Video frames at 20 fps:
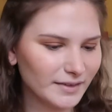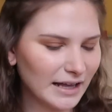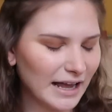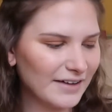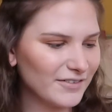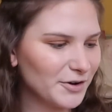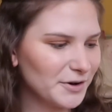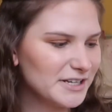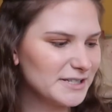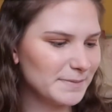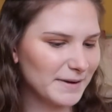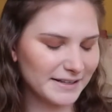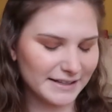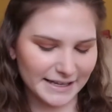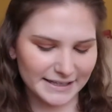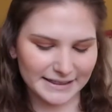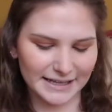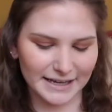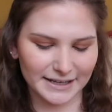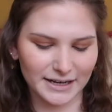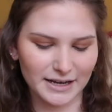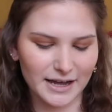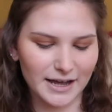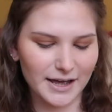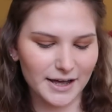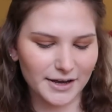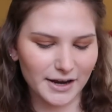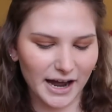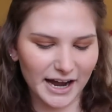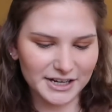I've always been like that.
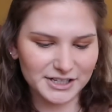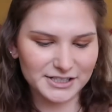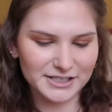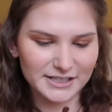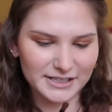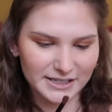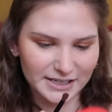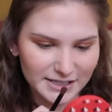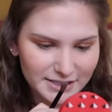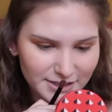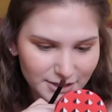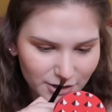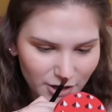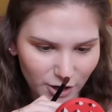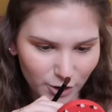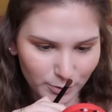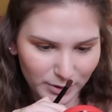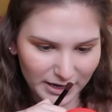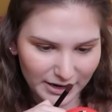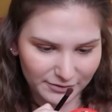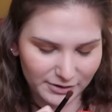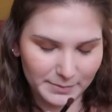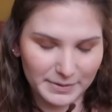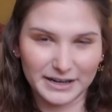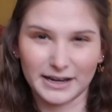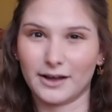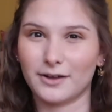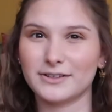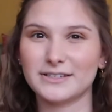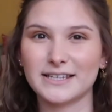I just need to know what
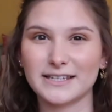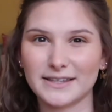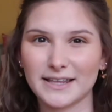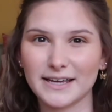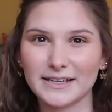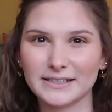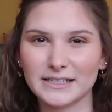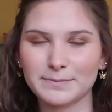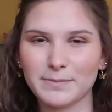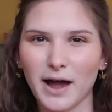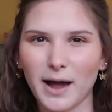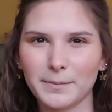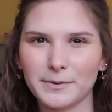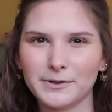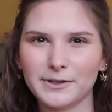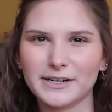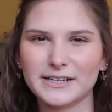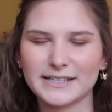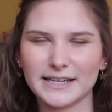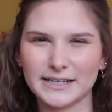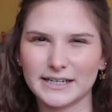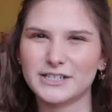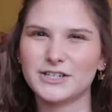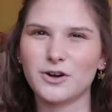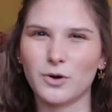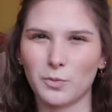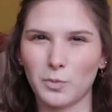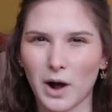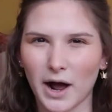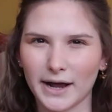everybody else thinks is popular because I need to
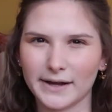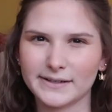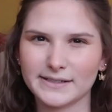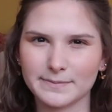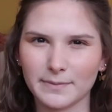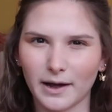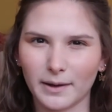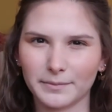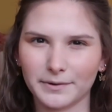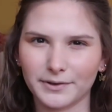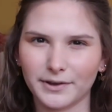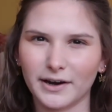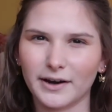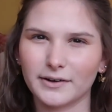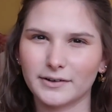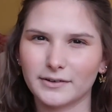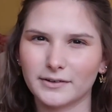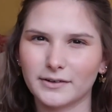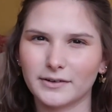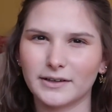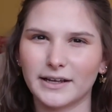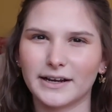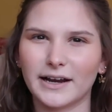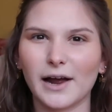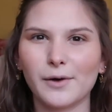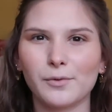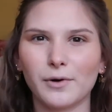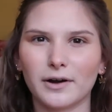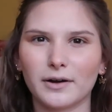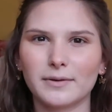know why it's popular. Like,
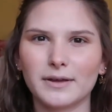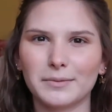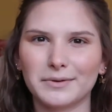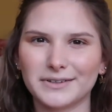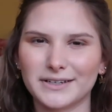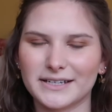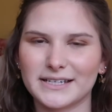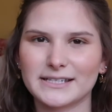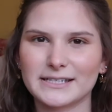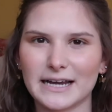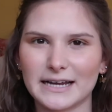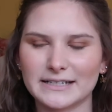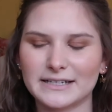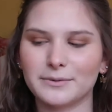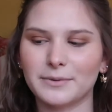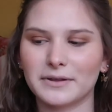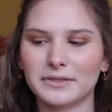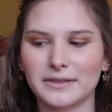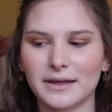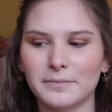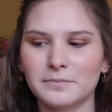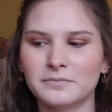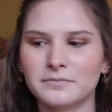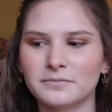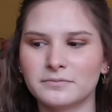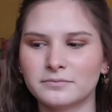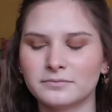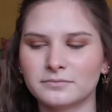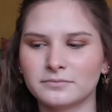I want to be able to discuss it with them.